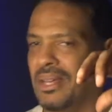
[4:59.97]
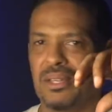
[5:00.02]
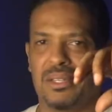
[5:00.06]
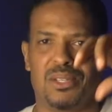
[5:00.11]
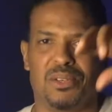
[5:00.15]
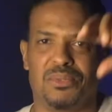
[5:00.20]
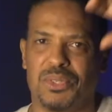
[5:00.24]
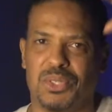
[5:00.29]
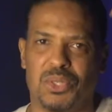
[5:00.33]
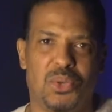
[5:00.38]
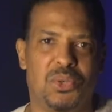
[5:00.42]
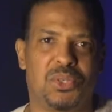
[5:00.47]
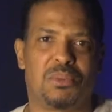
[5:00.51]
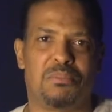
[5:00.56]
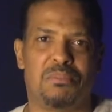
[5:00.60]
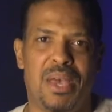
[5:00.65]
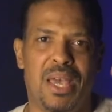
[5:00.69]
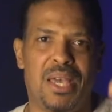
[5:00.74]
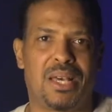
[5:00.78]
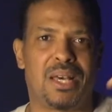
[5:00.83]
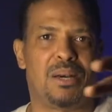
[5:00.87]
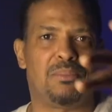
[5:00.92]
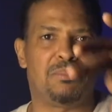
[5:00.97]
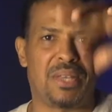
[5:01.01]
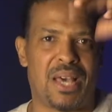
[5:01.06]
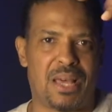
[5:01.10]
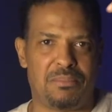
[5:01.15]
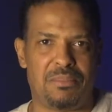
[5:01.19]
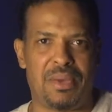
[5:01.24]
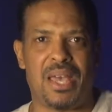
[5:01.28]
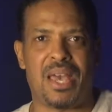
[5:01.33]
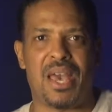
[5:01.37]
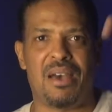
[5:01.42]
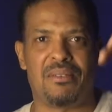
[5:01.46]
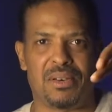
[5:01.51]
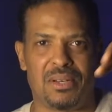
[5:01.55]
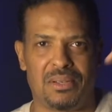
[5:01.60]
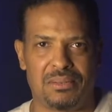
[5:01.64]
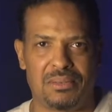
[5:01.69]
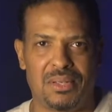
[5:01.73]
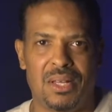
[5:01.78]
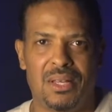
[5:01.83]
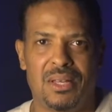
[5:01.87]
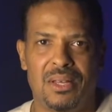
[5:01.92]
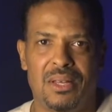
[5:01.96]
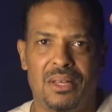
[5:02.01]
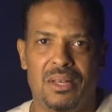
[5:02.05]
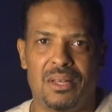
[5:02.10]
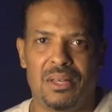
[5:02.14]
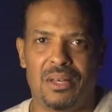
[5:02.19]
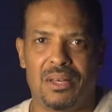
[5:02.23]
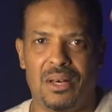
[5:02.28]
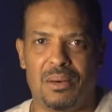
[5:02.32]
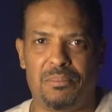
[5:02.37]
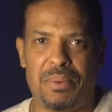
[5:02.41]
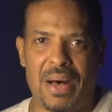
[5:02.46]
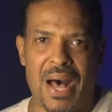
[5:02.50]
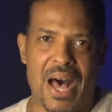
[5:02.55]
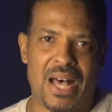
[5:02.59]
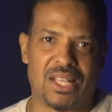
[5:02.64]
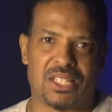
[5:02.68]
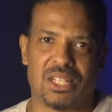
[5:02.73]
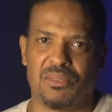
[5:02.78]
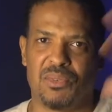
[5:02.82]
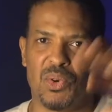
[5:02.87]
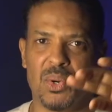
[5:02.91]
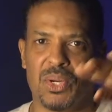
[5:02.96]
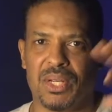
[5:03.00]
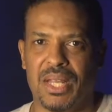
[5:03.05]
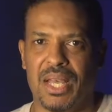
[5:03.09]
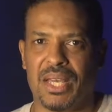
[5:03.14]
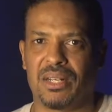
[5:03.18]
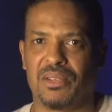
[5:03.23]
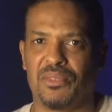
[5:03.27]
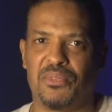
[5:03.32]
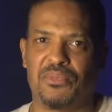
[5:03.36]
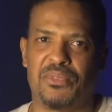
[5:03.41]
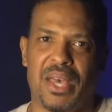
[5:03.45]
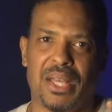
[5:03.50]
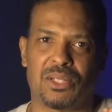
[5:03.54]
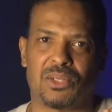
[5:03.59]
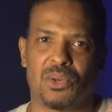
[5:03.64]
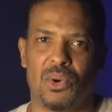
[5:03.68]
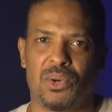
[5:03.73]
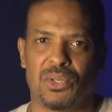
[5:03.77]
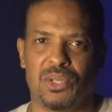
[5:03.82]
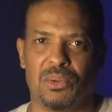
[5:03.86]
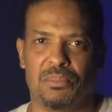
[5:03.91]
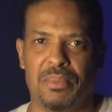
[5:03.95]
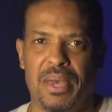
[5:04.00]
if you're using makeup, that may have a positive or a negative effect on your